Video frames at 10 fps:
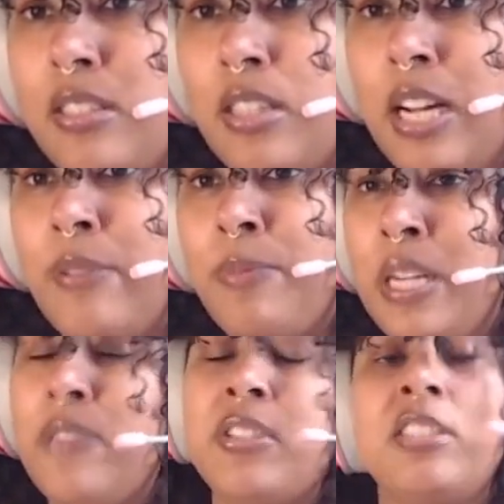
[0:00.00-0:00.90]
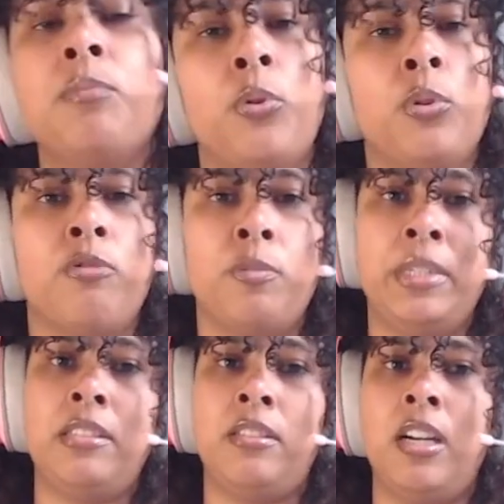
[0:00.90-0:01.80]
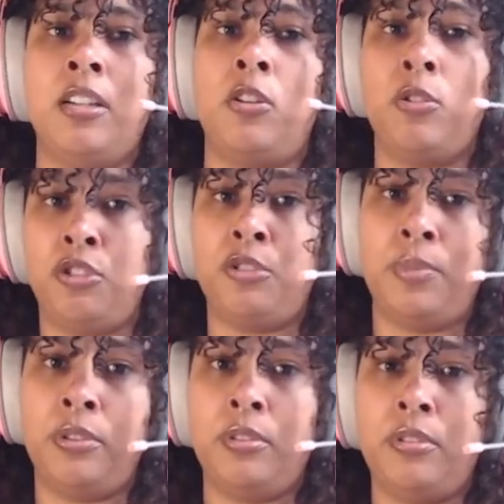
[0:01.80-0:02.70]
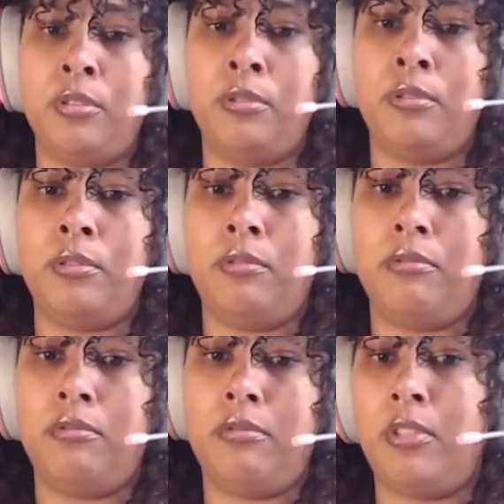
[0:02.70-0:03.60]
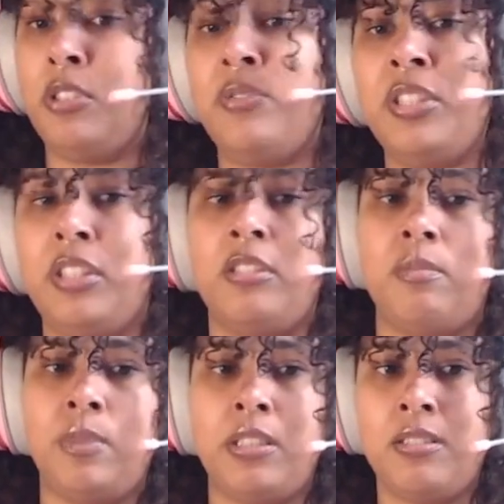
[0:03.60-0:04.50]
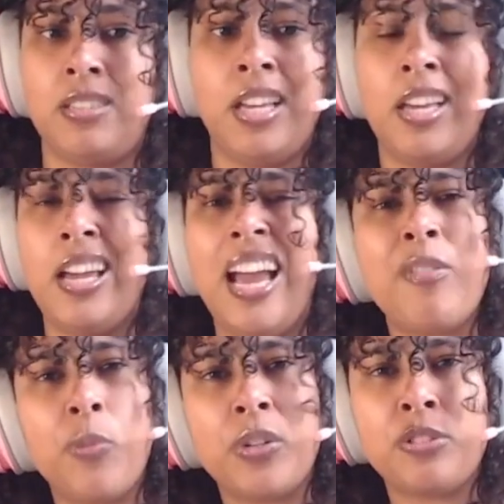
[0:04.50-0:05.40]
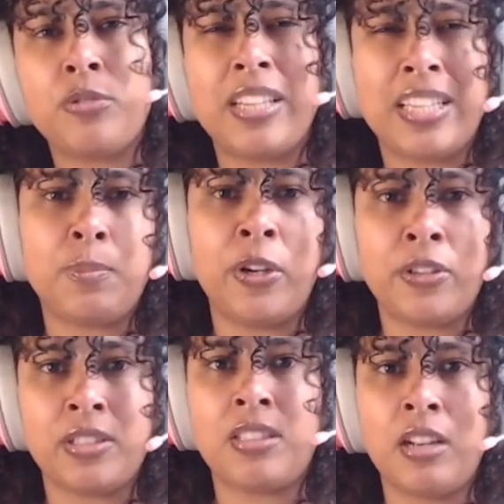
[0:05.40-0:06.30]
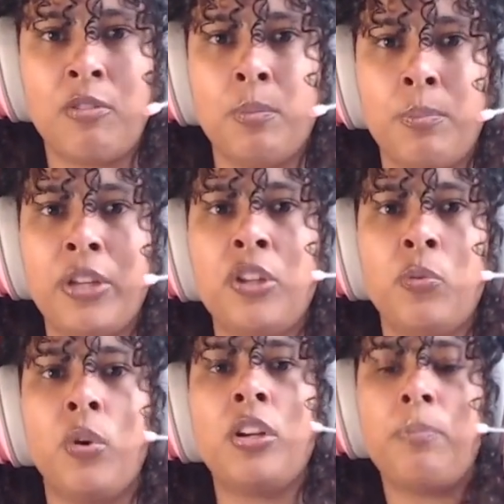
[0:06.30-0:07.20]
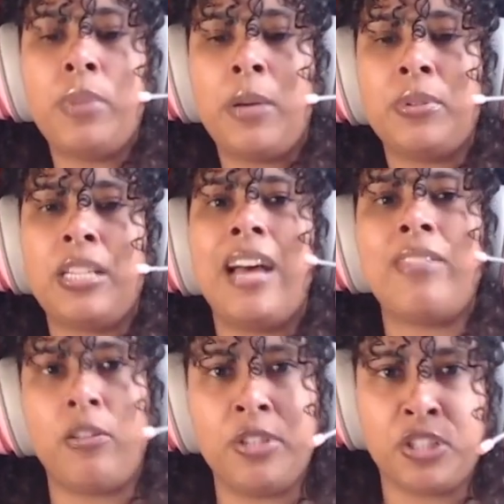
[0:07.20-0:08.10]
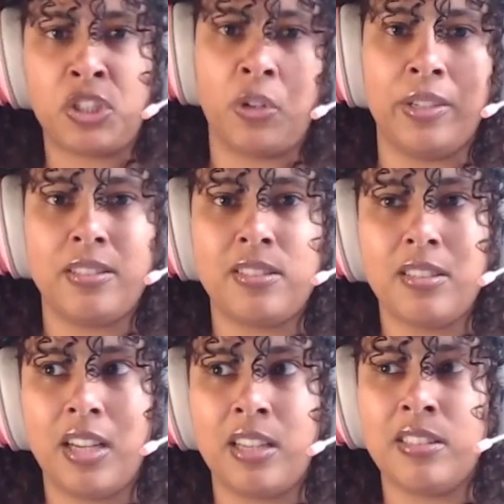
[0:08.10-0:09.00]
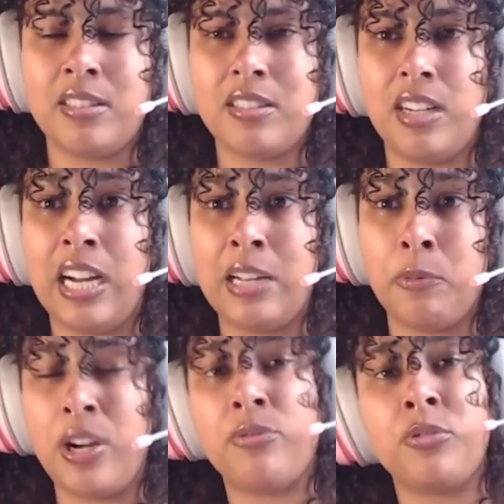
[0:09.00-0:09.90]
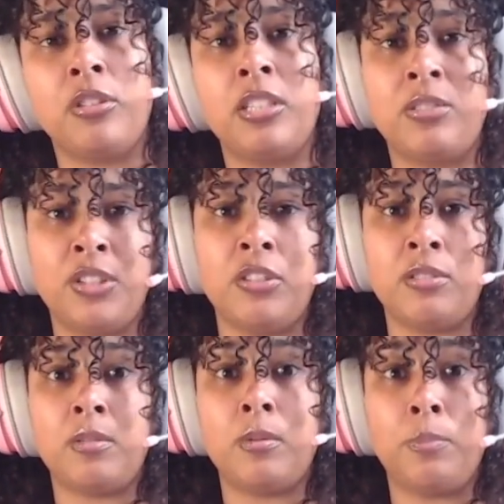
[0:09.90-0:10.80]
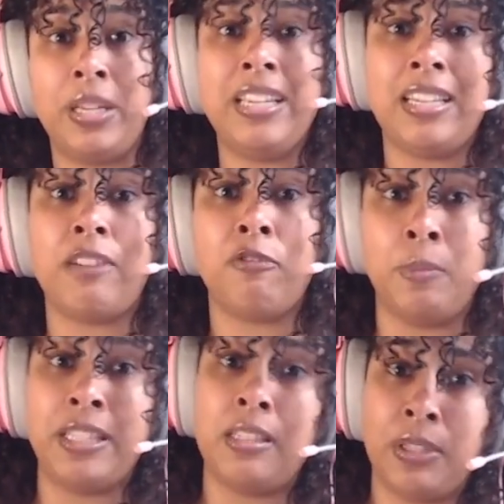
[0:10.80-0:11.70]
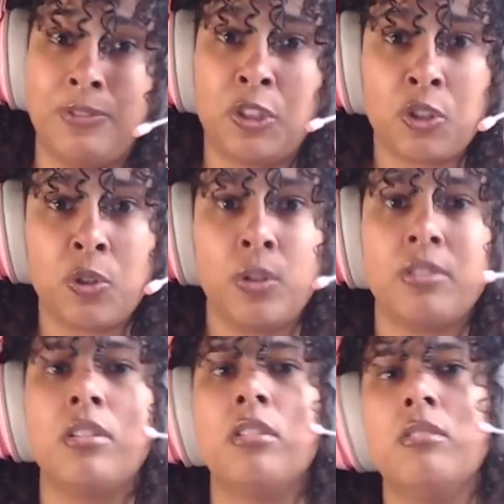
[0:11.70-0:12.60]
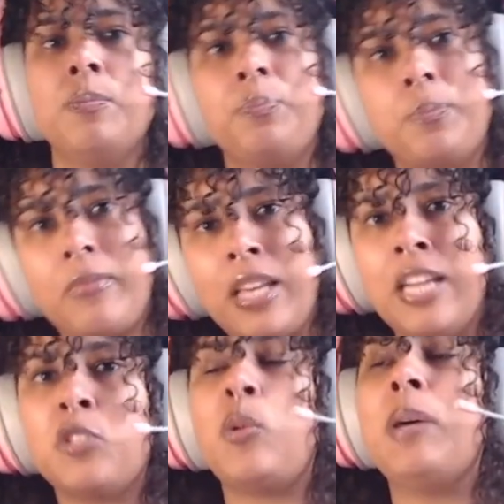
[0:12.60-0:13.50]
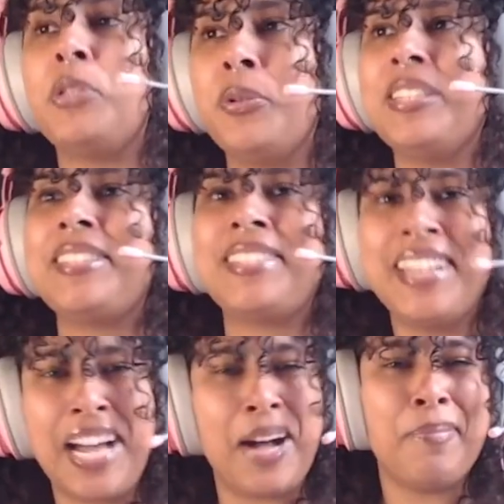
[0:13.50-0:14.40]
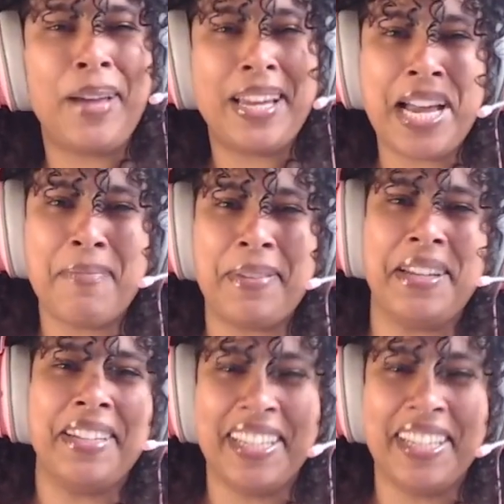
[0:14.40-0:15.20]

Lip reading: I believe it's important for me to kind of contribute to those videos because everyone's experience is different, but you want to be able to have that reassurance. And I am grateful to those videos being there for me to be reassured, so hence why I'm doing this. I'm very yapping.